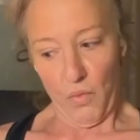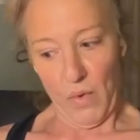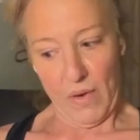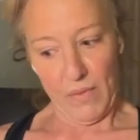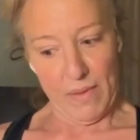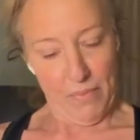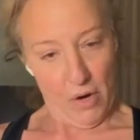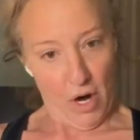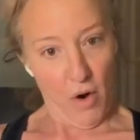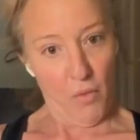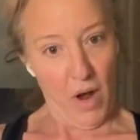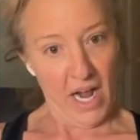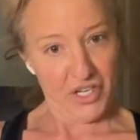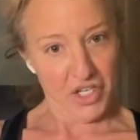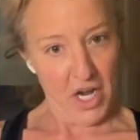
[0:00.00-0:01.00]
when we put our
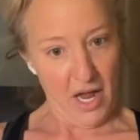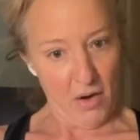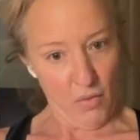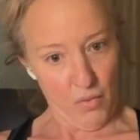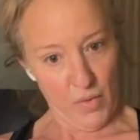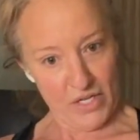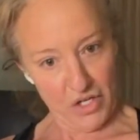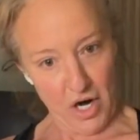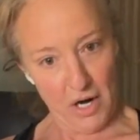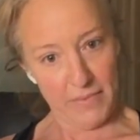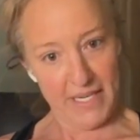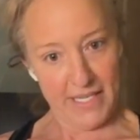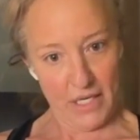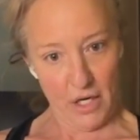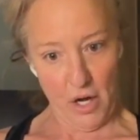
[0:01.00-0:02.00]
watch on, which
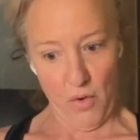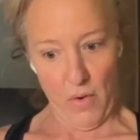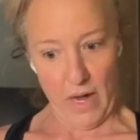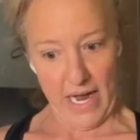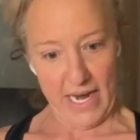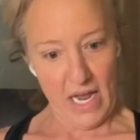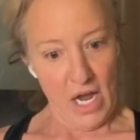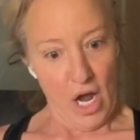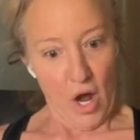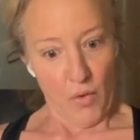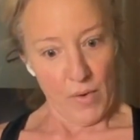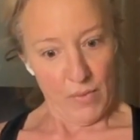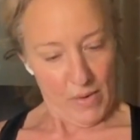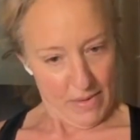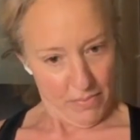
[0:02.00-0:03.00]
arm does it go on?
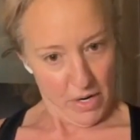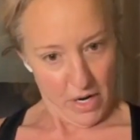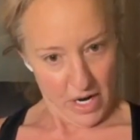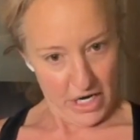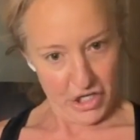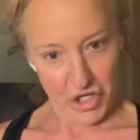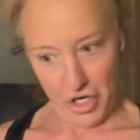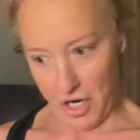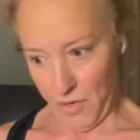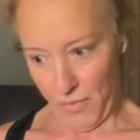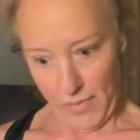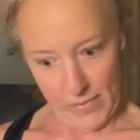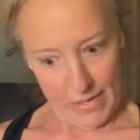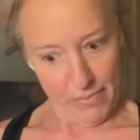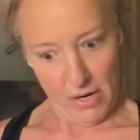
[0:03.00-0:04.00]
When we put on a
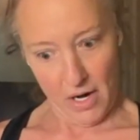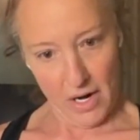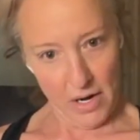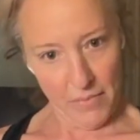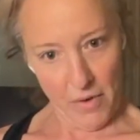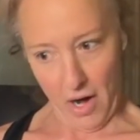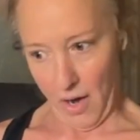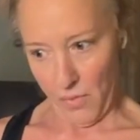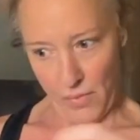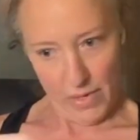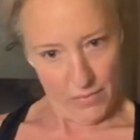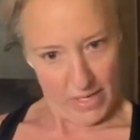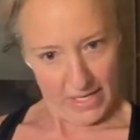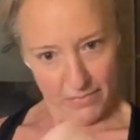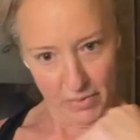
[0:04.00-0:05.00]
shirt, when we put on a bra,
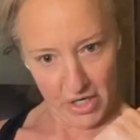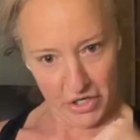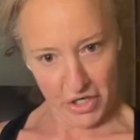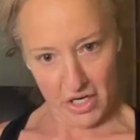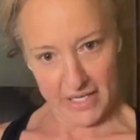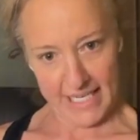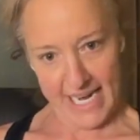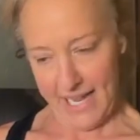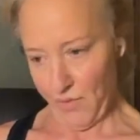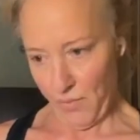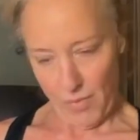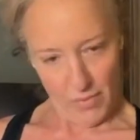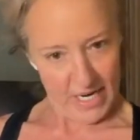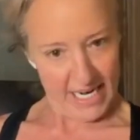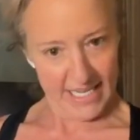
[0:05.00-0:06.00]
when we brush our teeth,
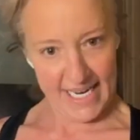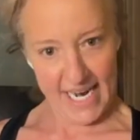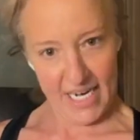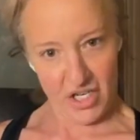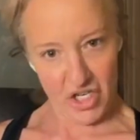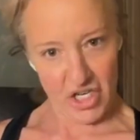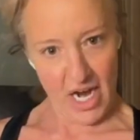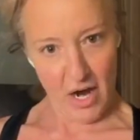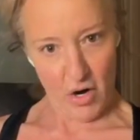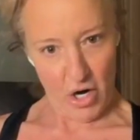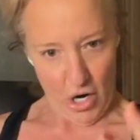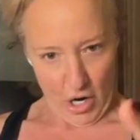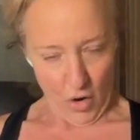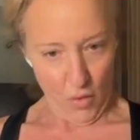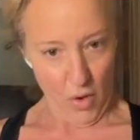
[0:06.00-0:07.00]
when we're going to take a
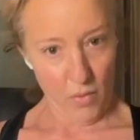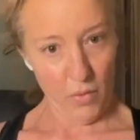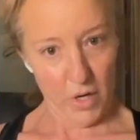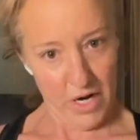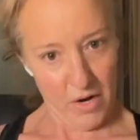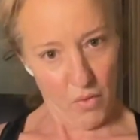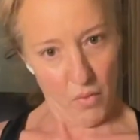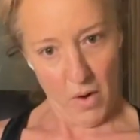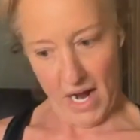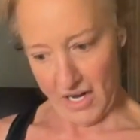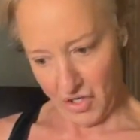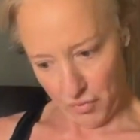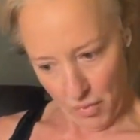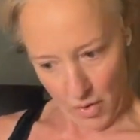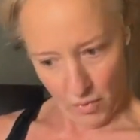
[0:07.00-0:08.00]
shower, what we're going to
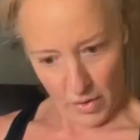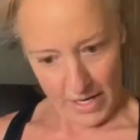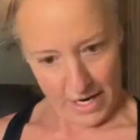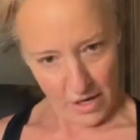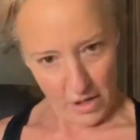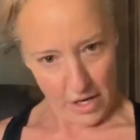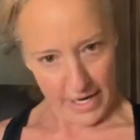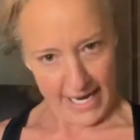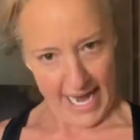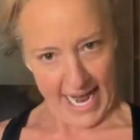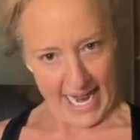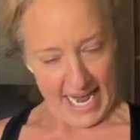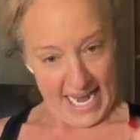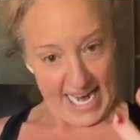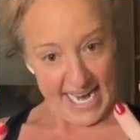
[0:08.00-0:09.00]
watch, what we're going to look
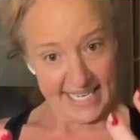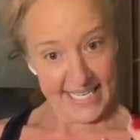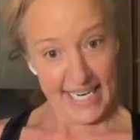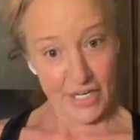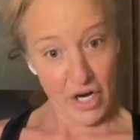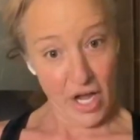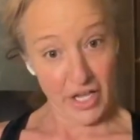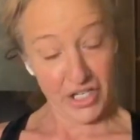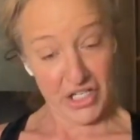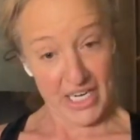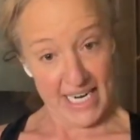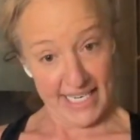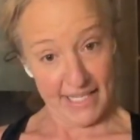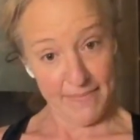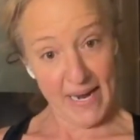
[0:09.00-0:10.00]
at. And
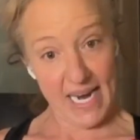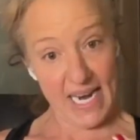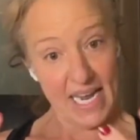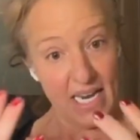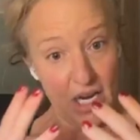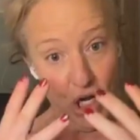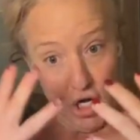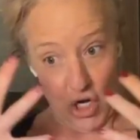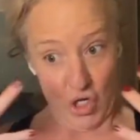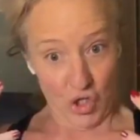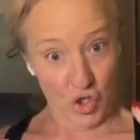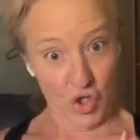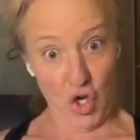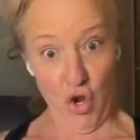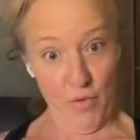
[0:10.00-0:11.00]
technology has made it
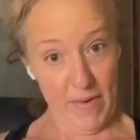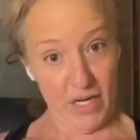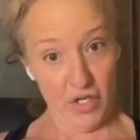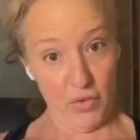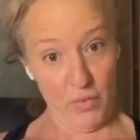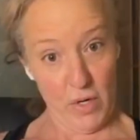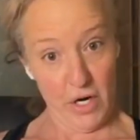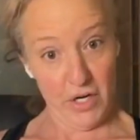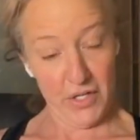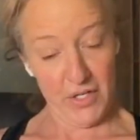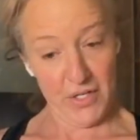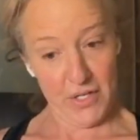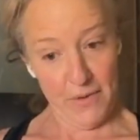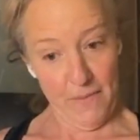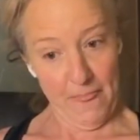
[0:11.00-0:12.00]
so much
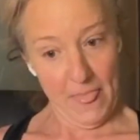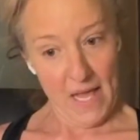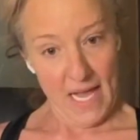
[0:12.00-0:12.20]
worse